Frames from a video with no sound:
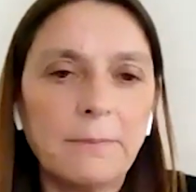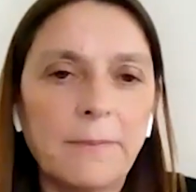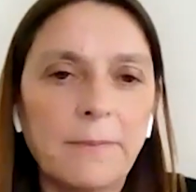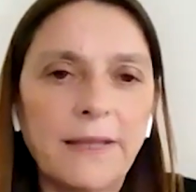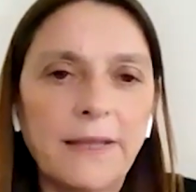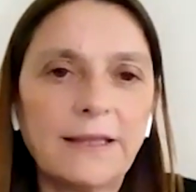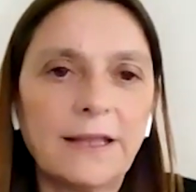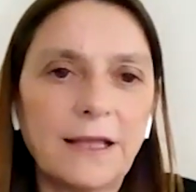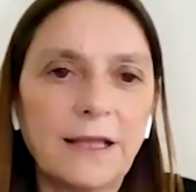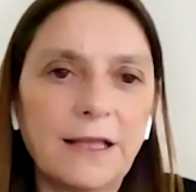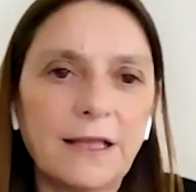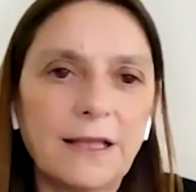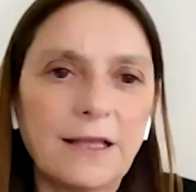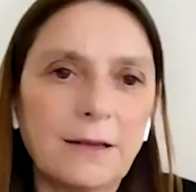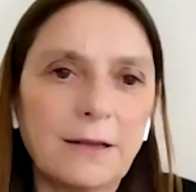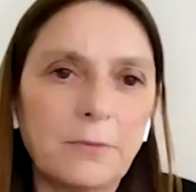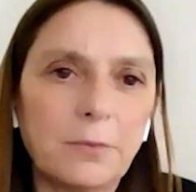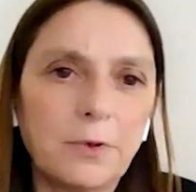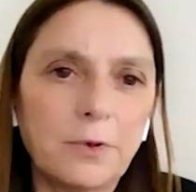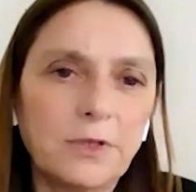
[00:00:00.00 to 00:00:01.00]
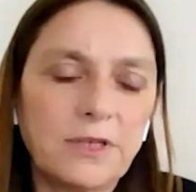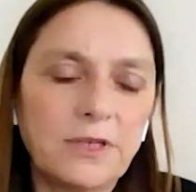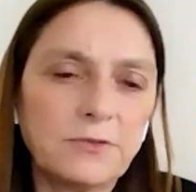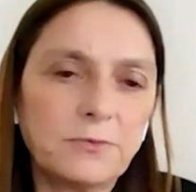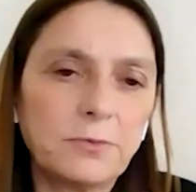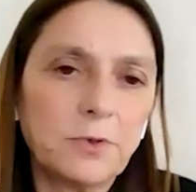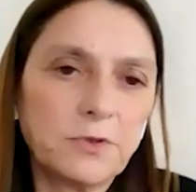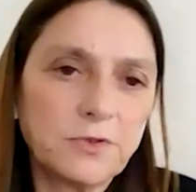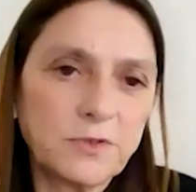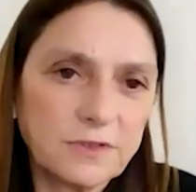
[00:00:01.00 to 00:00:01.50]
But what
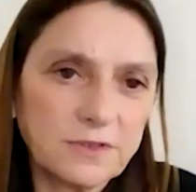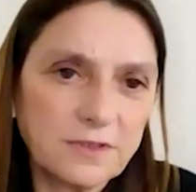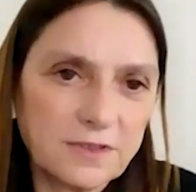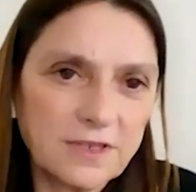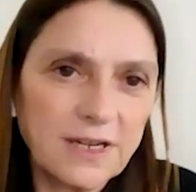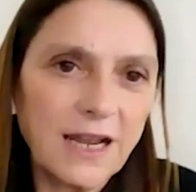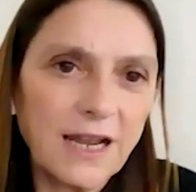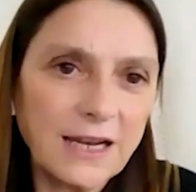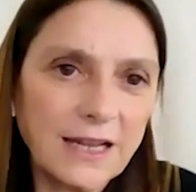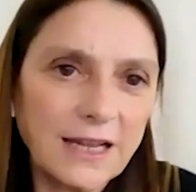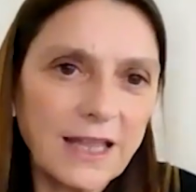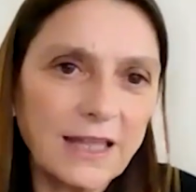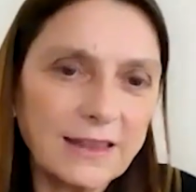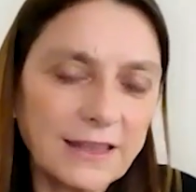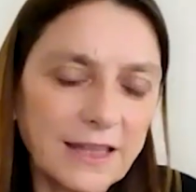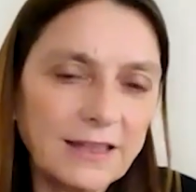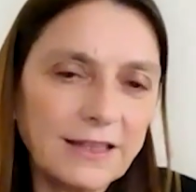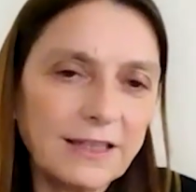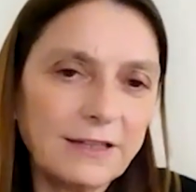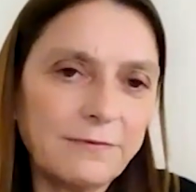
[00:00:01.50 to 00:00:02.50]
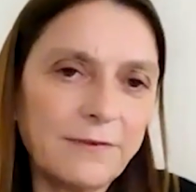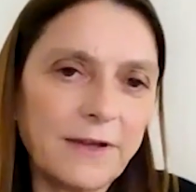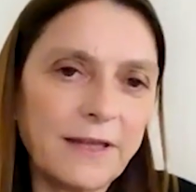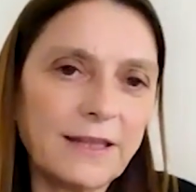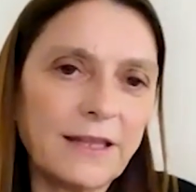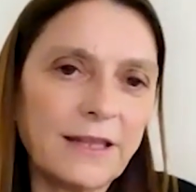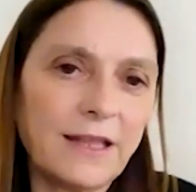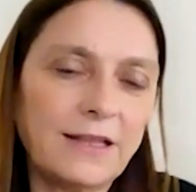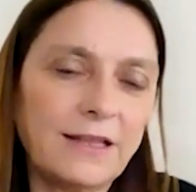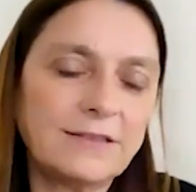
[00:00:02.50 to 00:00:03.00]
was really
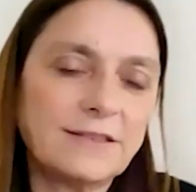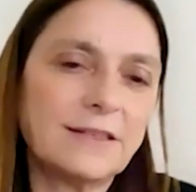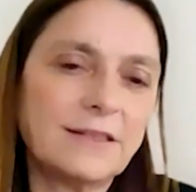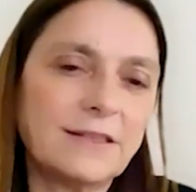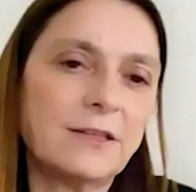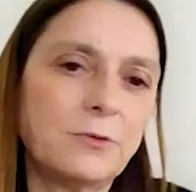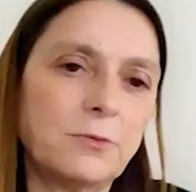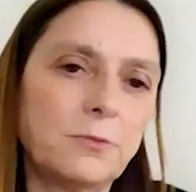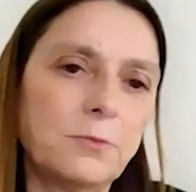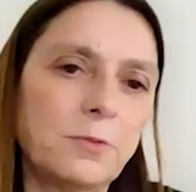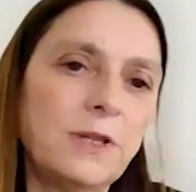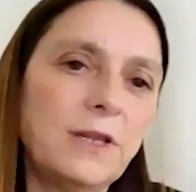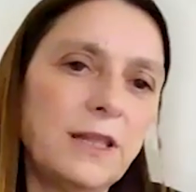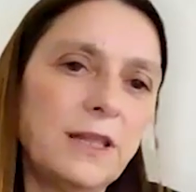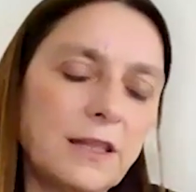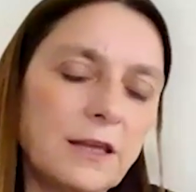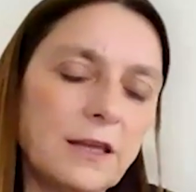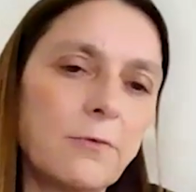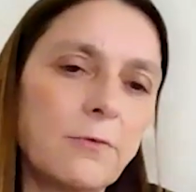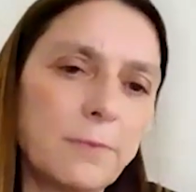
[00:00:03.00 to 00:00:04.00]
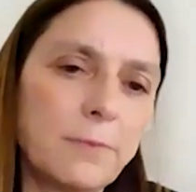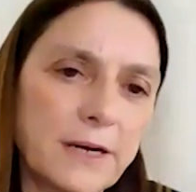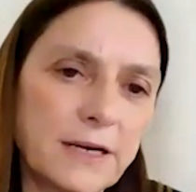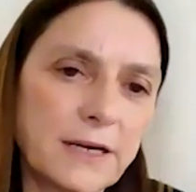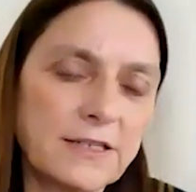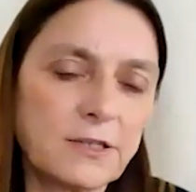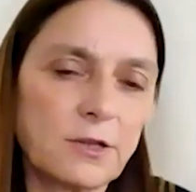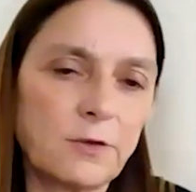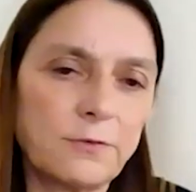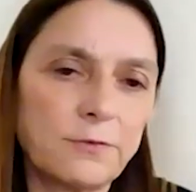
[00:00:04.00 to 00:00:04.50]
identified is that we need the
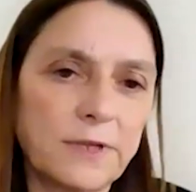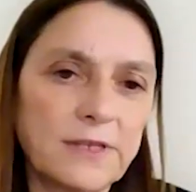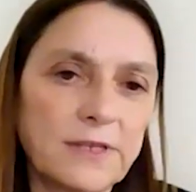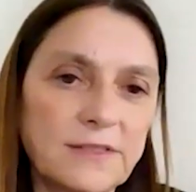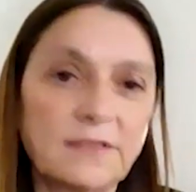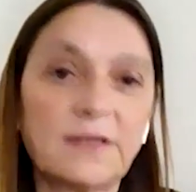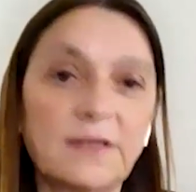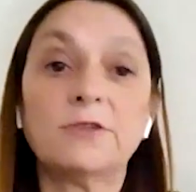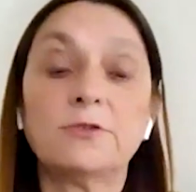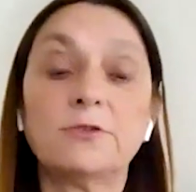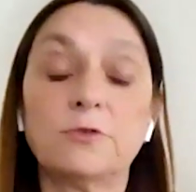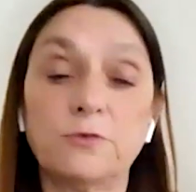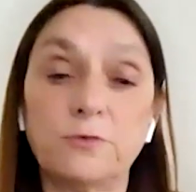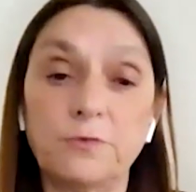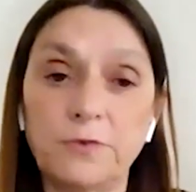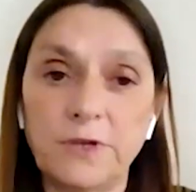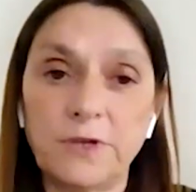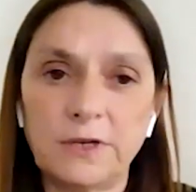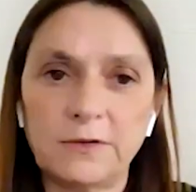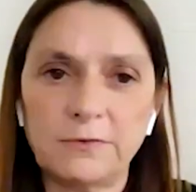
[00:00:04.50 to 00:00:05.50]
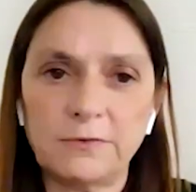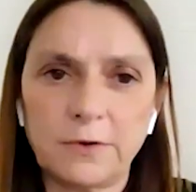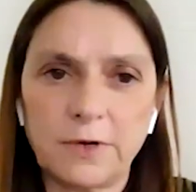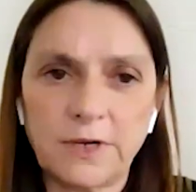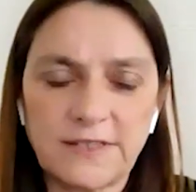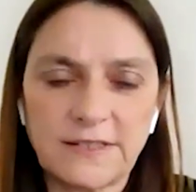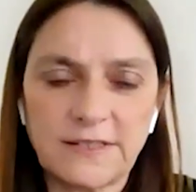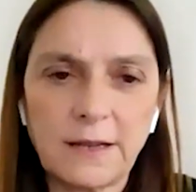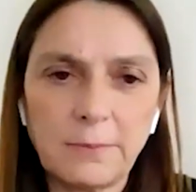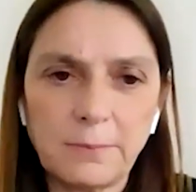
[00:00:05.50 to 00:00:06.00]
governance of the stratosphere. For
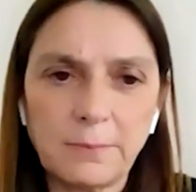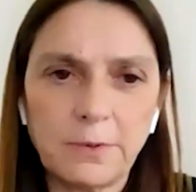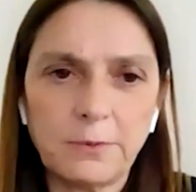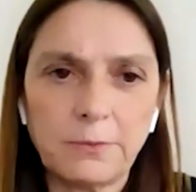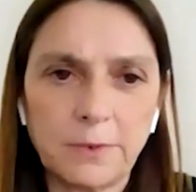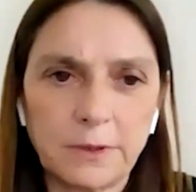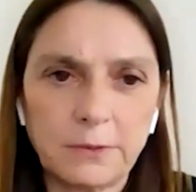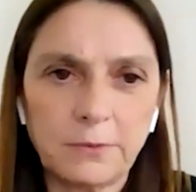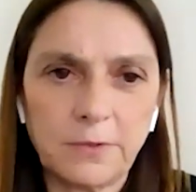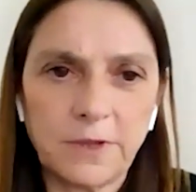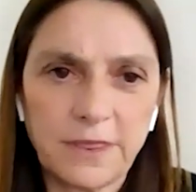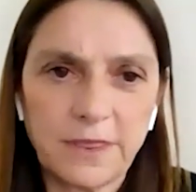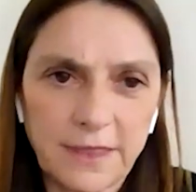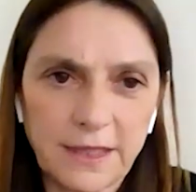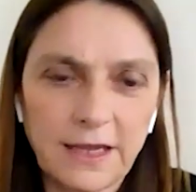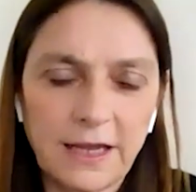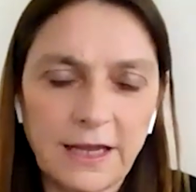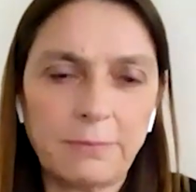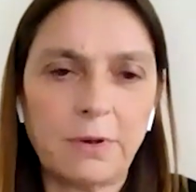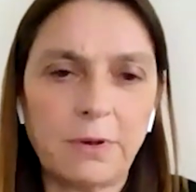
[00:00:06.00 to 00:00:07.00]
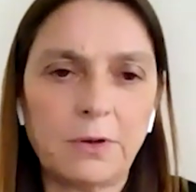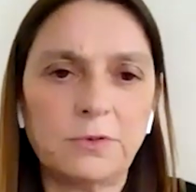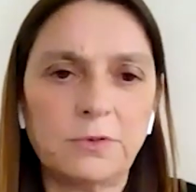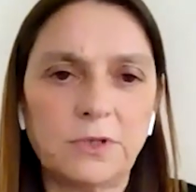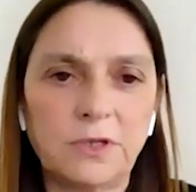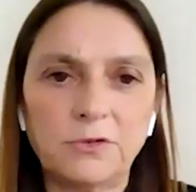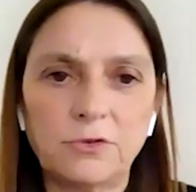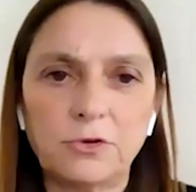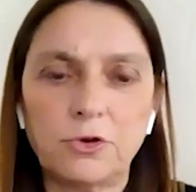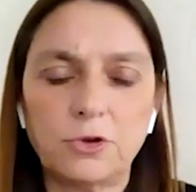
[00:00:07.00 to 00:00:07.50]
example, when we think
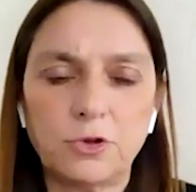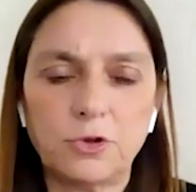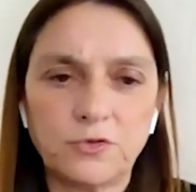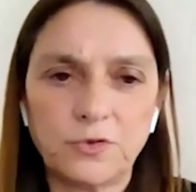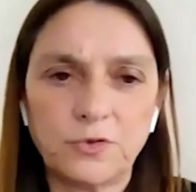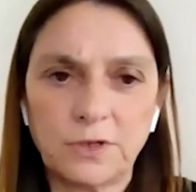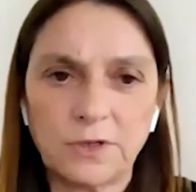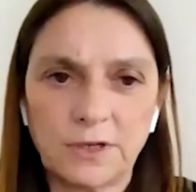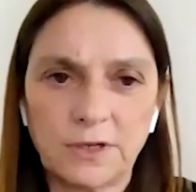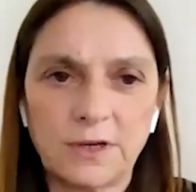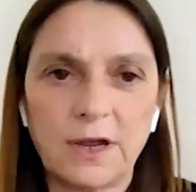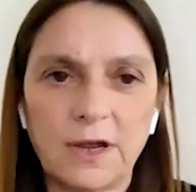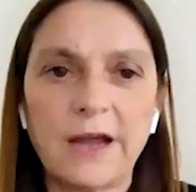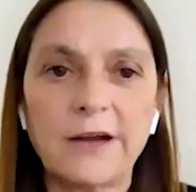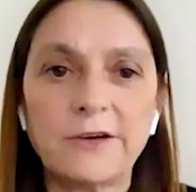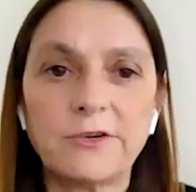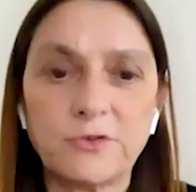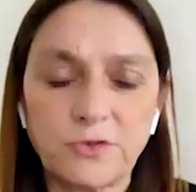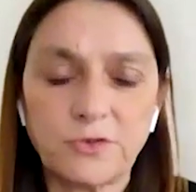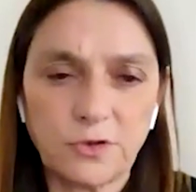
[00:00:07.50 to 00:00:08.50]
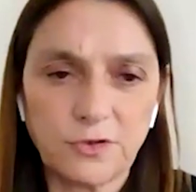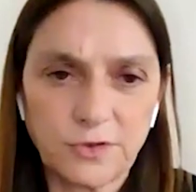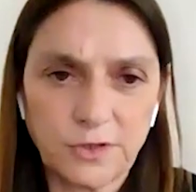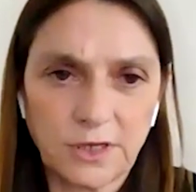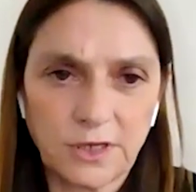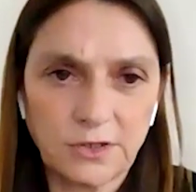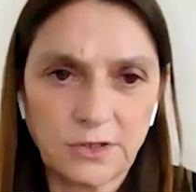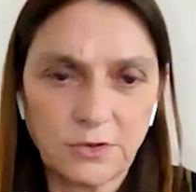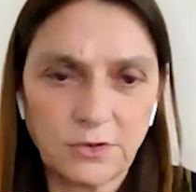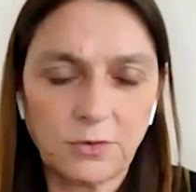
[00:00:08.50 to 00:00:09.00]
about introducing
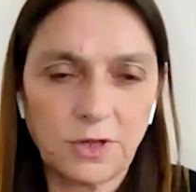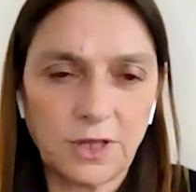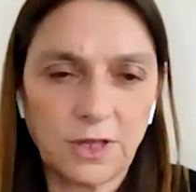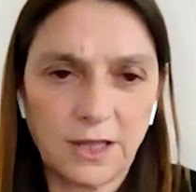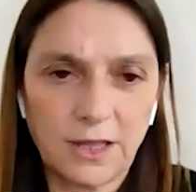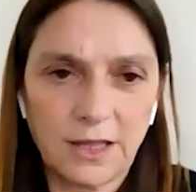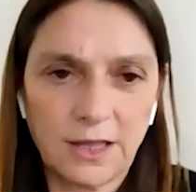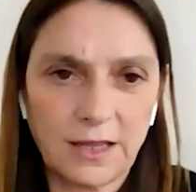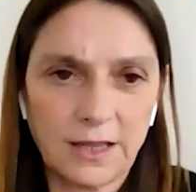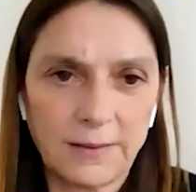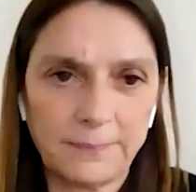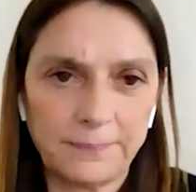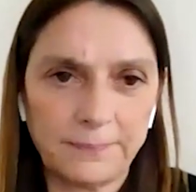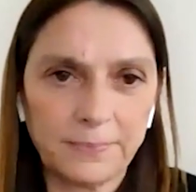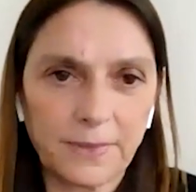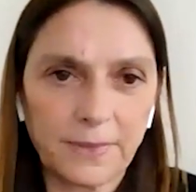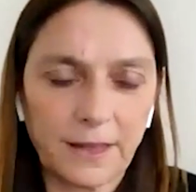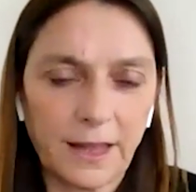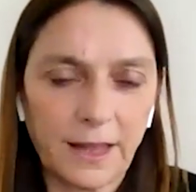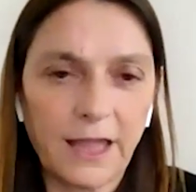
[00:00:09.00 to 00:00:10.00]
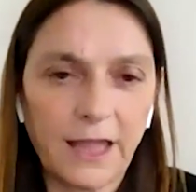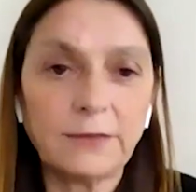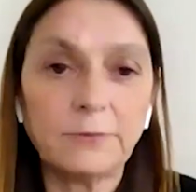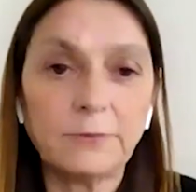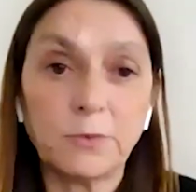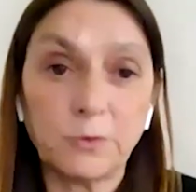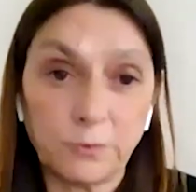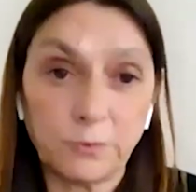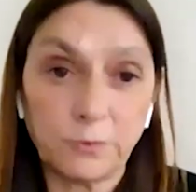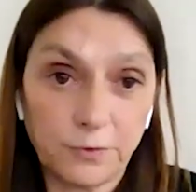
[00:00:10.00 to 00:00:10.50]
aerosols into the
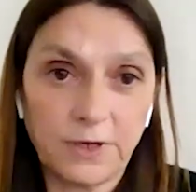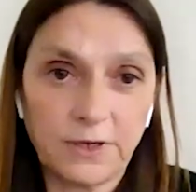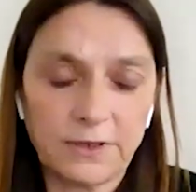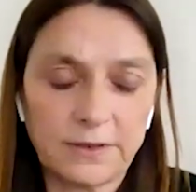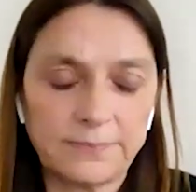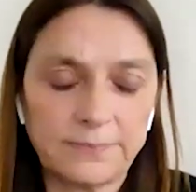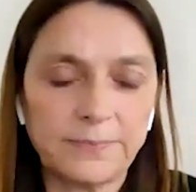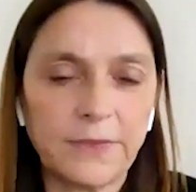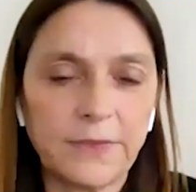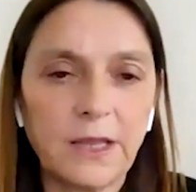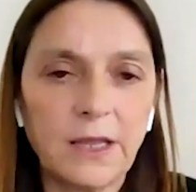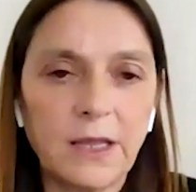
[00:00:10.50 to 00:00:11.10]
atmosphere.